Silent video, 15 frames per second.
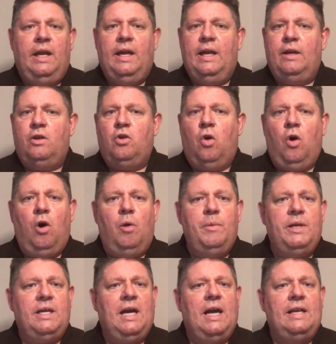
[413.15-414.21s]
and call
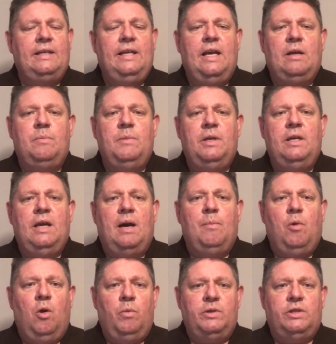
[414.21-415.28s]
me, contact me.
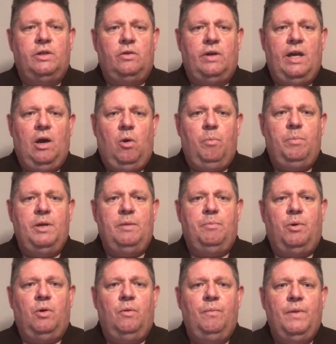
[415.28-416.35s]
I'm always here to help
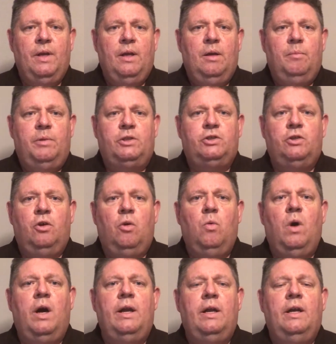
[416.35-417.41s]
people. But you know
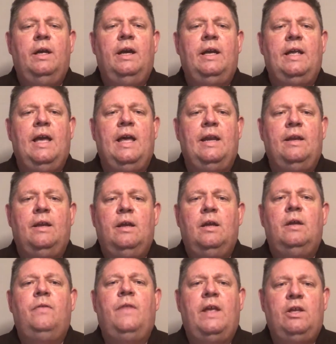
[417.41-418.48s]
what? Again,
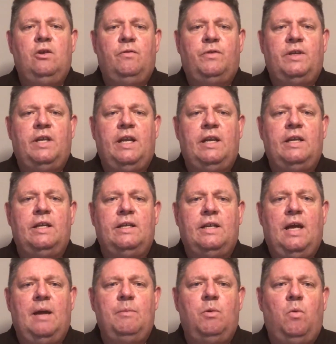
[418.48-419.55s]
thank you for taking the
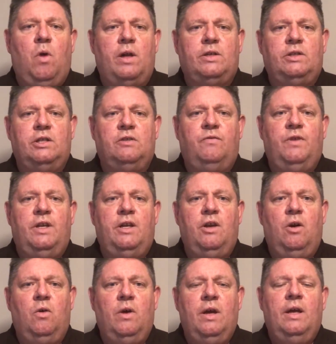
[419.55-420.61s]
time to watch this
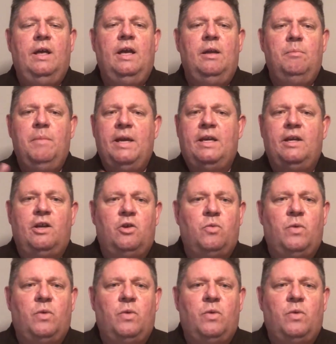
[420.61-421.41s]
video and make it a